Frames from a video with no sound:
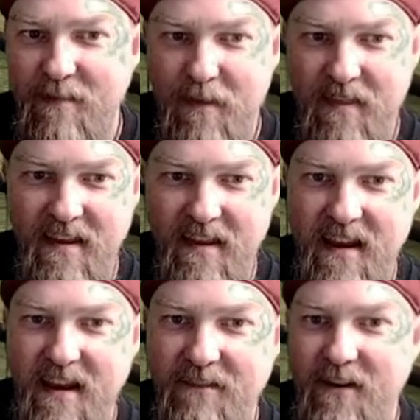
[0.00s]
But then
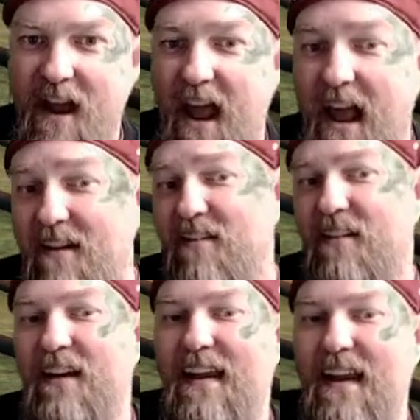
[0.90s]
if you
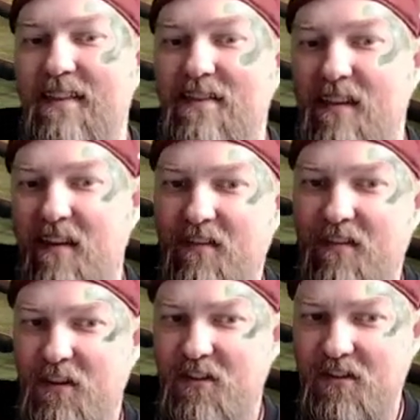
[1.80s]
actually hit the
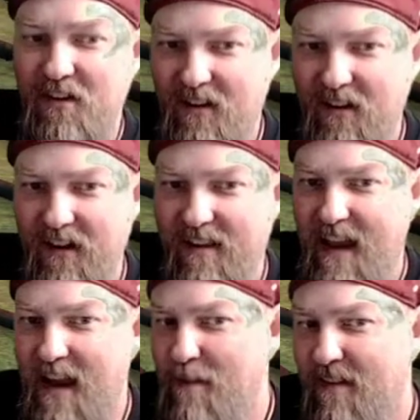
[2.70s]
search and look at the
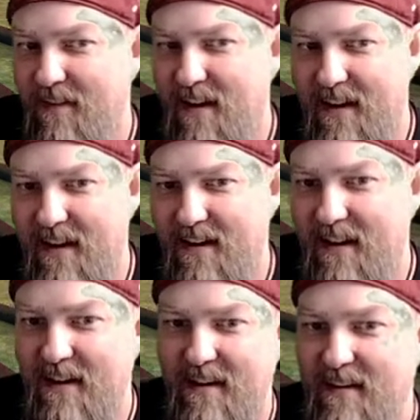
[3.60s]
game, it's
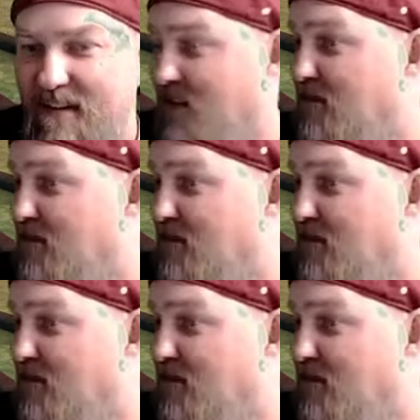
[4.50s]
$9.99.